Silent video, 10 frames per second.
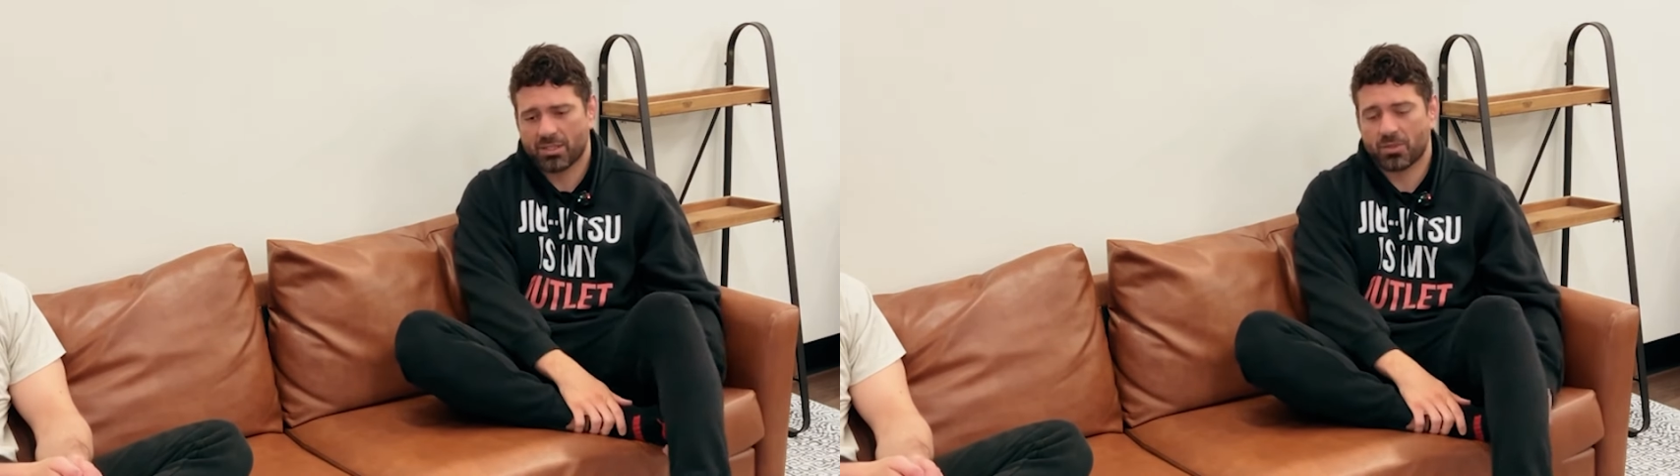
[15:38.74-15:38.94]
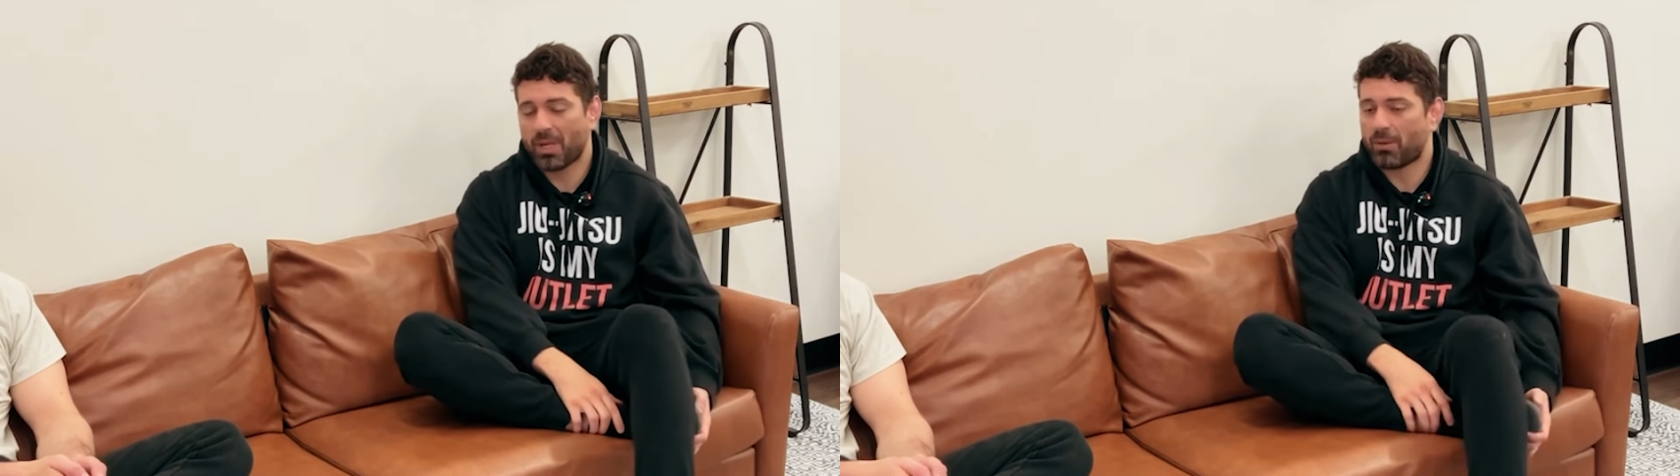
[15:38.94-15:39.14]

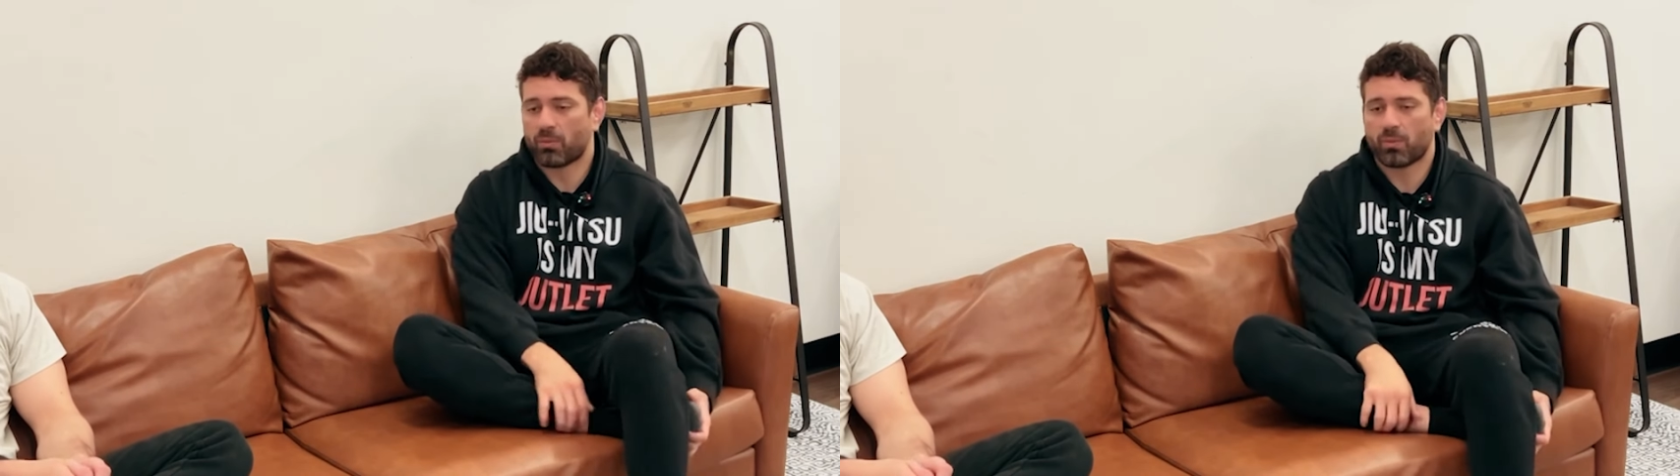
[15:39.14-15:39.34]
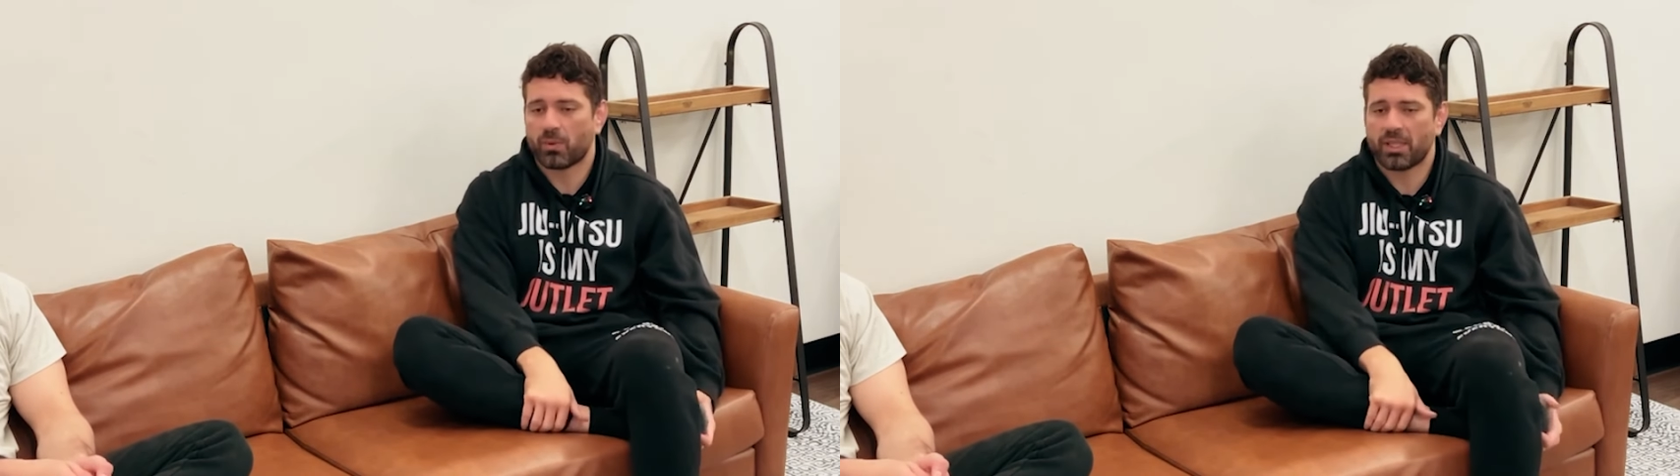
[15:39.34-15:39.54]
So we
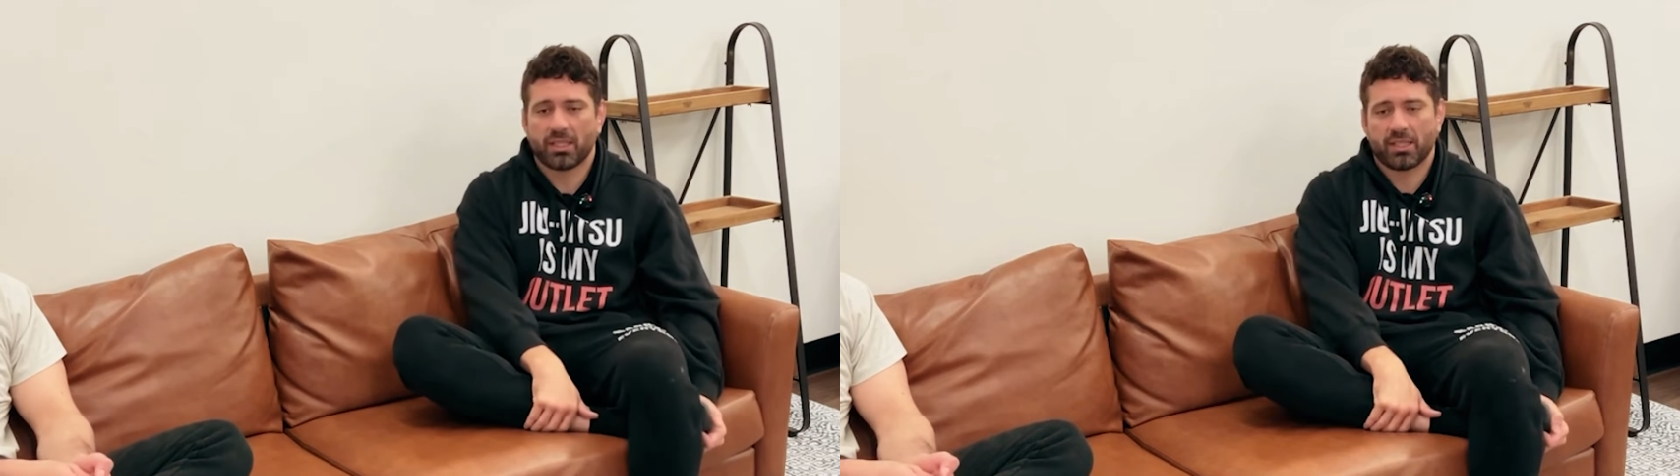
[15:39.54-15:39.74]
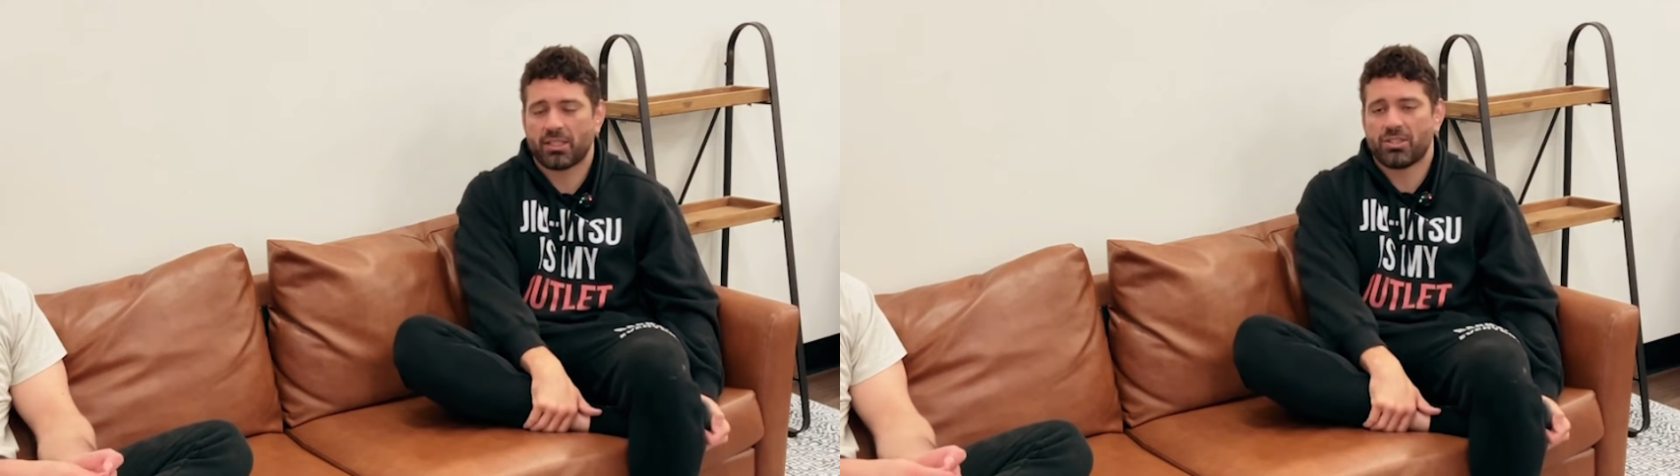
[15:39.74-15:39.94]
had
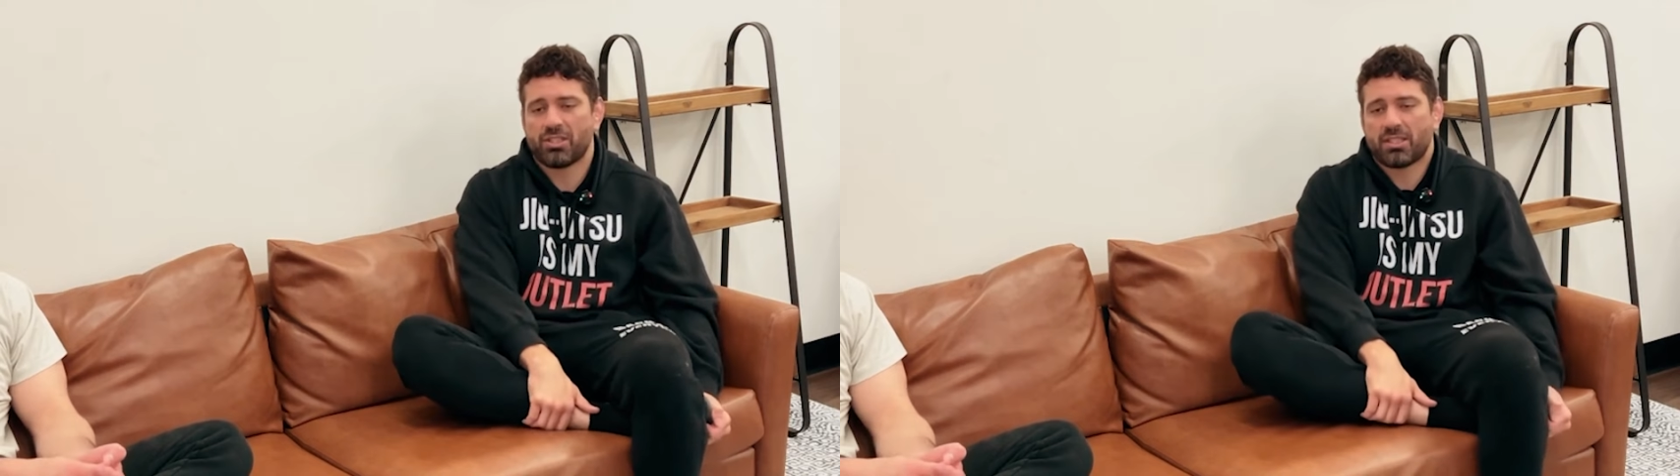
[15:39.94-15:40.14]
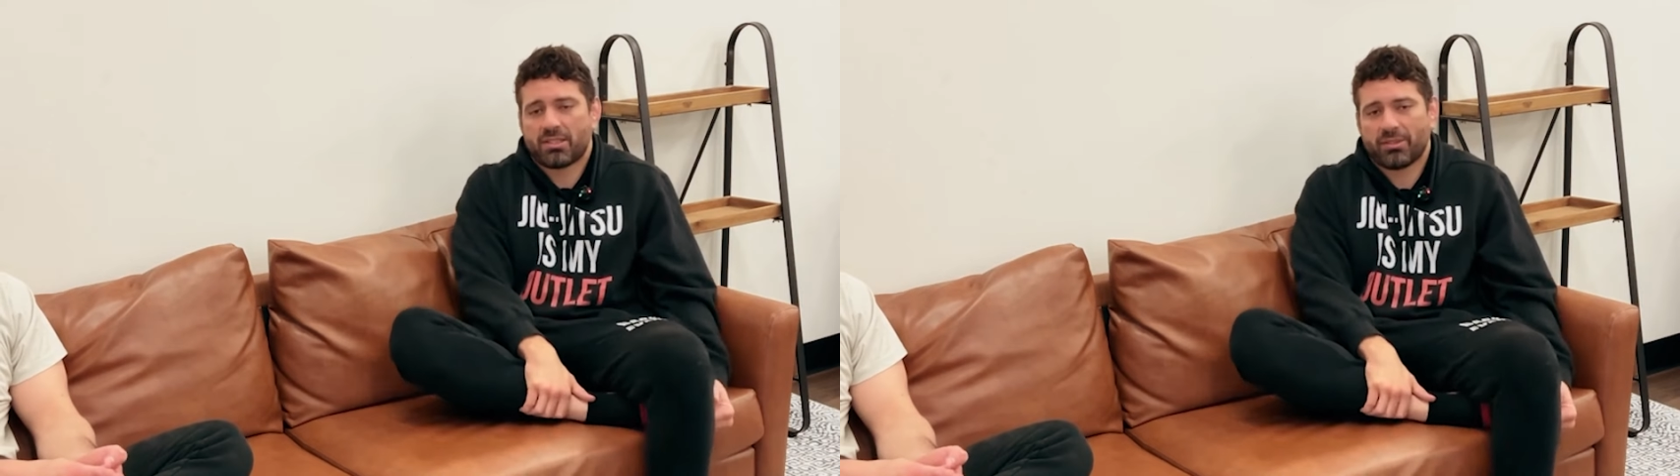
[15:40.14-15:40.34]
really good
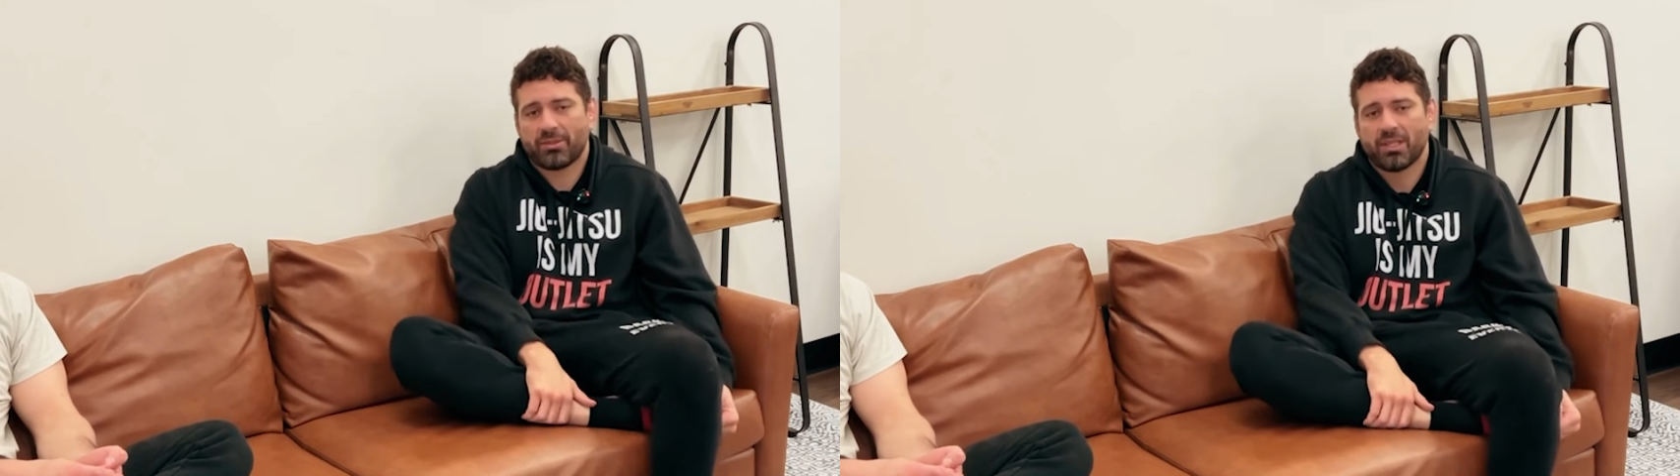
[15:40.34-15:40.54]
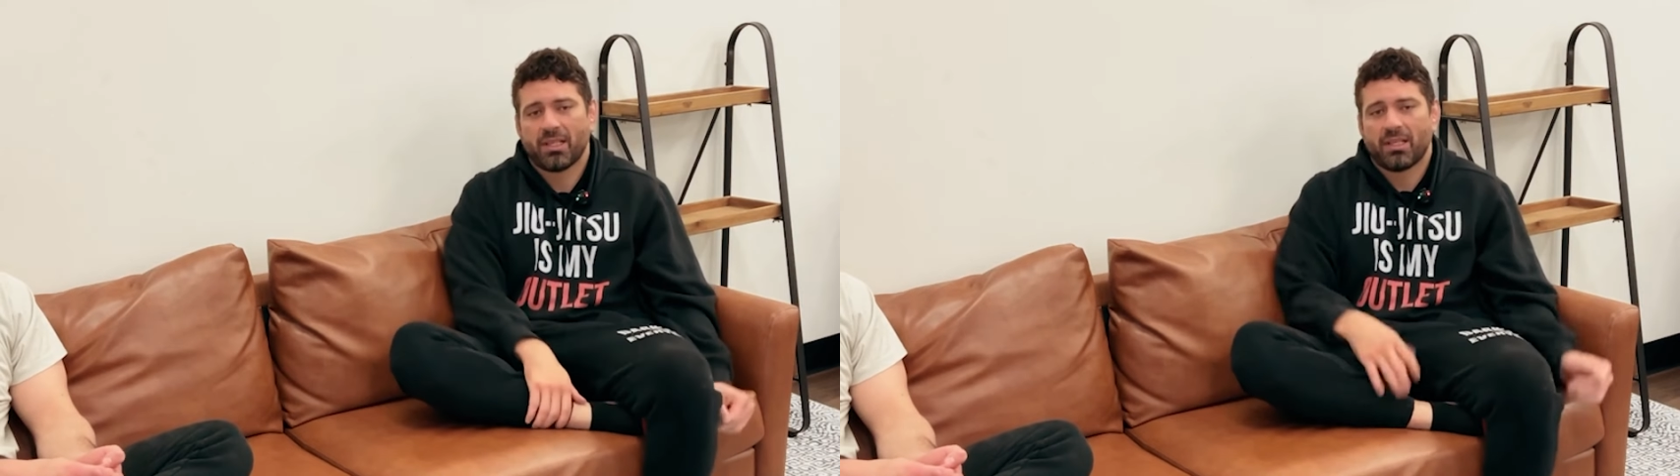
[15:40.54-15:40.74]
jiu-jitsu,